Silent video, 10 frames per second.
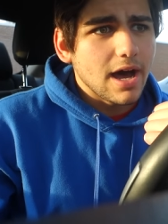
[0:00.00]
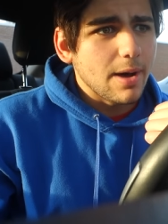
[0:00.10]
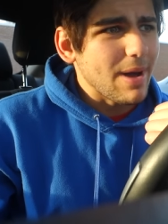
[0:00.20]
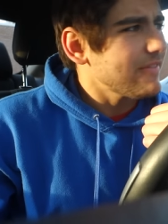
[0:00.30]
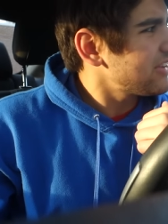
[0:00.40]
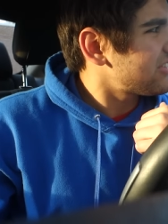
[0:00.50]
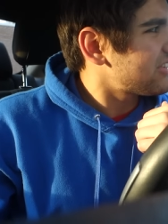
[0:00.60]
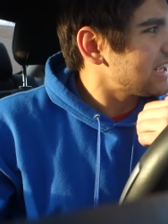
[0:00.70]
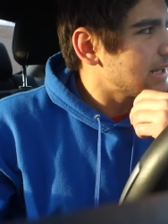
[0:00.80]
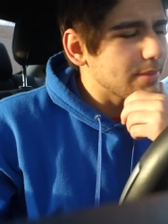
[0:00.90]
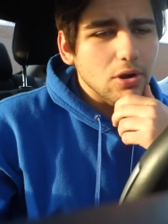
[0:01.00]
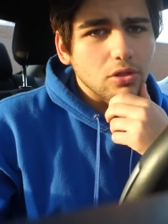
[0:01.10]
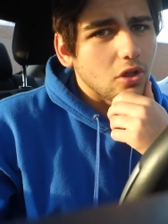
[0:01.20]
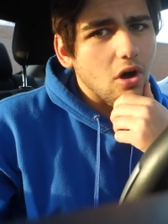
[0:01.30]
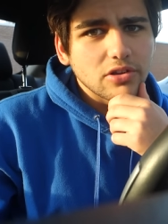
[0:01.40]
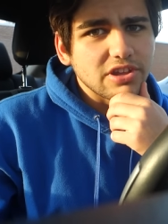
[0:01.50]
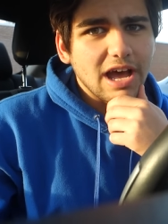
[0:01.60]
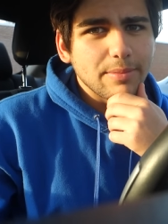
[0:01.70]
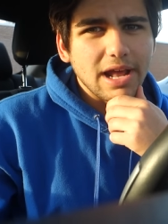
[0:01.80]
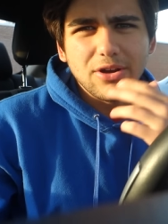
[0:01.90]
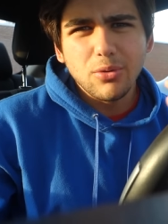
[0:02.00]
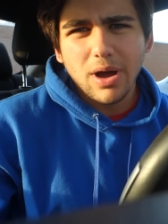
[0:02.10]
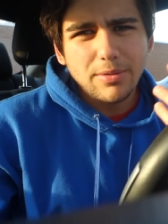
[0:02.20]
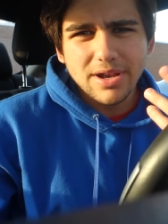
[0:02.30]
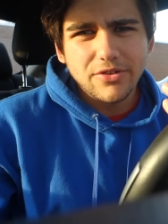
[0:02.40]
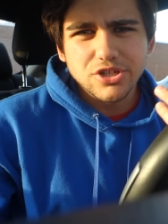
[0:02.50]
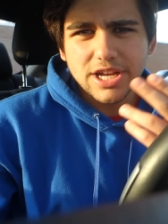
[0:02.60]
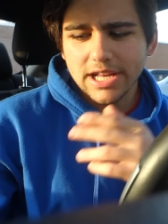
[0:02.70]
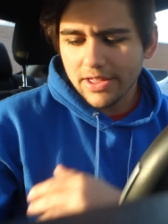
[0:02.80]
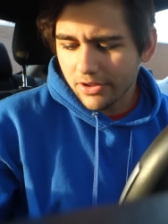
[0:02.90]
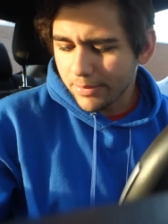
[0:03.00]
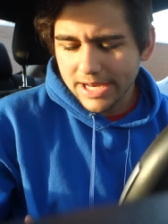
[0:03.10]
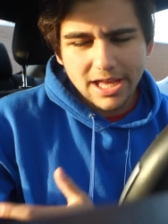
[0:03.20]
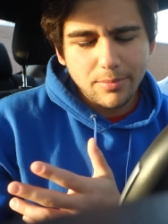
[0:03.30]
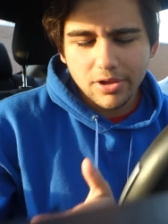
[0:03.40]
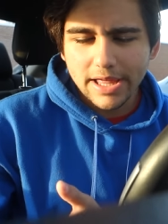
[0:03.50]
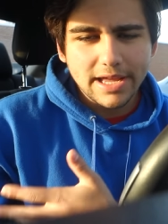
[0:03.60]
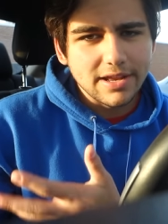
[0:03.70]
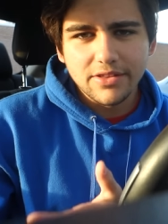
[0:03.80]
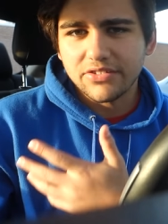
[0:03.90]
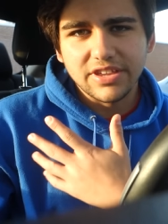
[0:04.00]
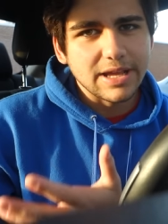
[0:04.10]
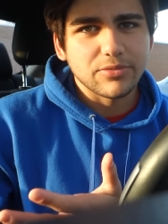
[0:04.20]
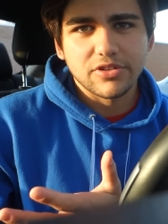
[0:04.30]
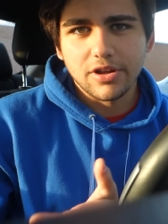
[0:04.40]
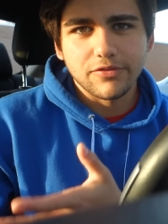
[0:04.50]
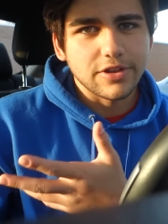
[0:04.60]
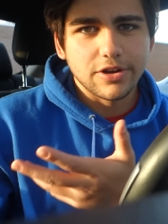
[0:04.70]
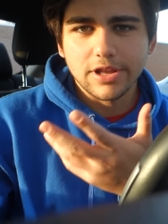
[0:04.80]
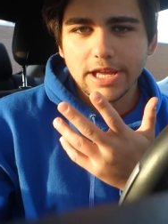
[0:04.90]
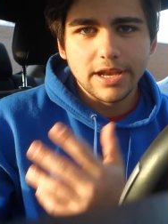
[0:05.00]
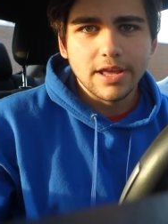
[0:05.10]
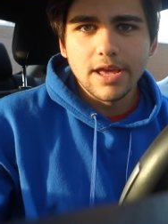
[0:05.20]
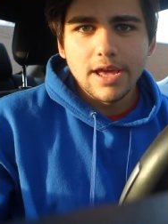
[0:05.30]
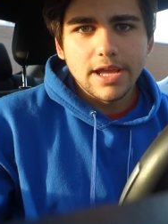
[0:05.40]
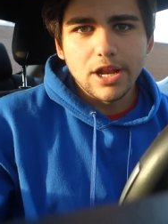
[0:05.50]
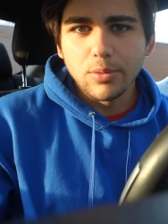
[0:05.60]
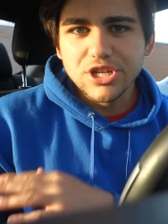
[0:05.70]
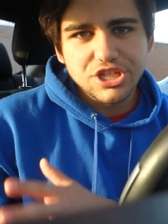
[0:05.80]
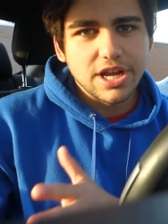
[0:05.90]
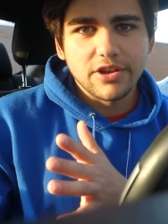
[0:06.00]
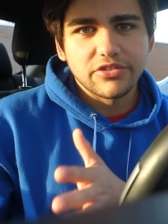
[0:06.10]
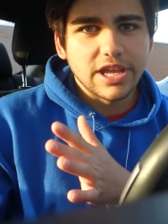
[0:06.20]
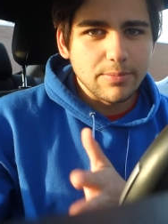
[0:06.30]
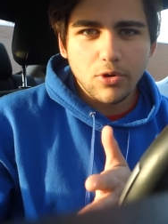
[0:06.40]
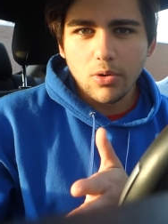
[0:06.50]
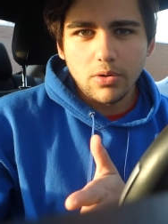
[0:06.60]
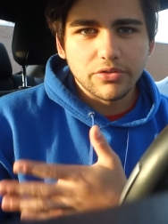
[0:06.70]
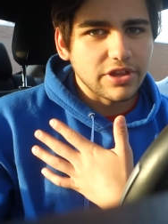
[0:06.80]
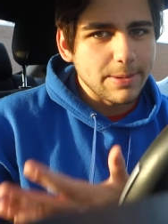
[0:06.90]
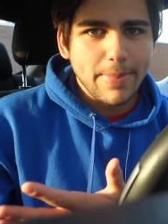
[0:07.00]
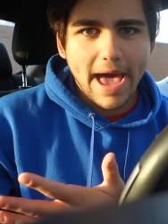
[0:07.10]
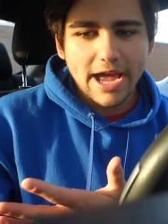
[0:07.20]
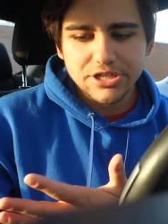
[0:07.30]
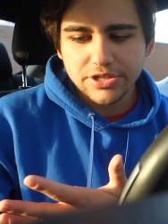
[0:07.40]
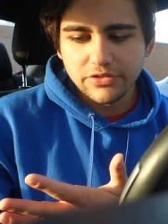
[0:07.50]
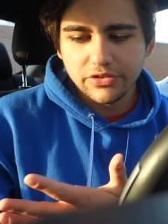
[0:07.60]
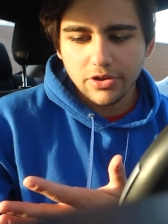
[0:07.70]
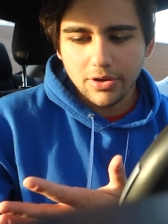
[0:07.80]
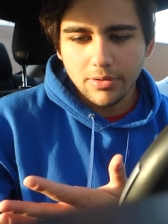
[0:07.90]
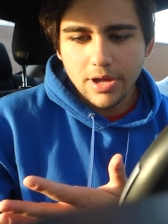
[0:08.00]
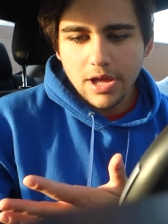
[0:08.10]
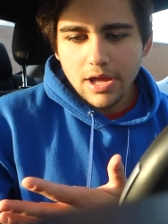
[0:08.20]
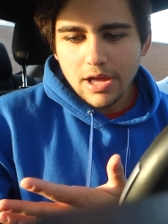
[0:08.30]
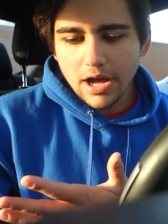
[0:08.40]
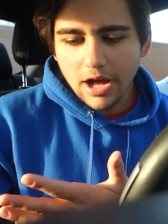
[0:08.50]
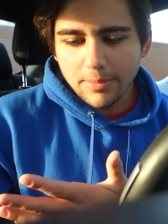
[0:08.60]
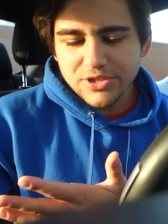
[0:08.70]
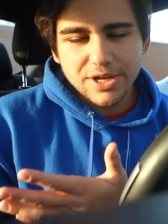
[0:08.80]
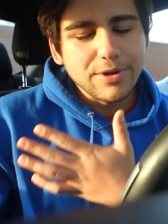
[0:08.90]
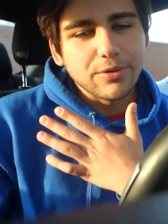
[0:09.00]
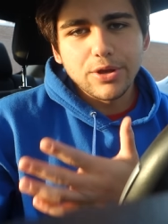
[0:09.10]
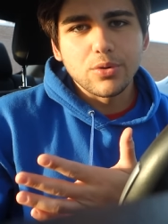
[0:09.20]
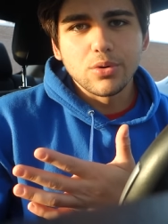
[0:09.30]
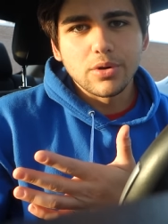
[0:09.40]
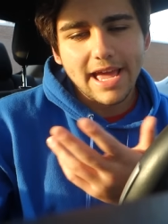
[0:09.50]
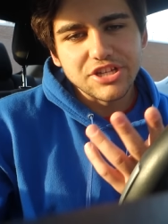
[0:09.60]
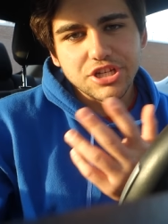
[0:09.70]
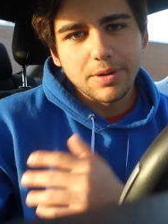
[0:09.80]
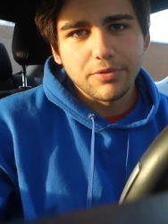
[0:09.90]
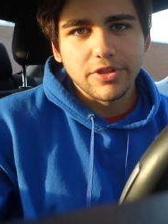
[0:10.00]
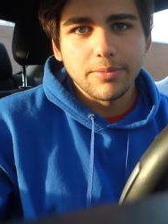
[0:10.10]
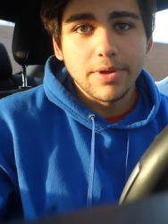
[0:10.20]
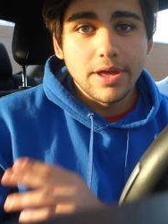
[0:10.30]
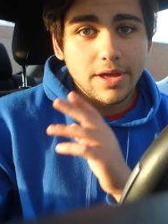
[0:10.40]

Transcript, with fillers: Um, I haven't seen him in a long time, and I don't know why we never train together. Me and him are like into the same stuff literally, and you know, we share same goal, same passion, so um, it's gonna be really cool catching up with him.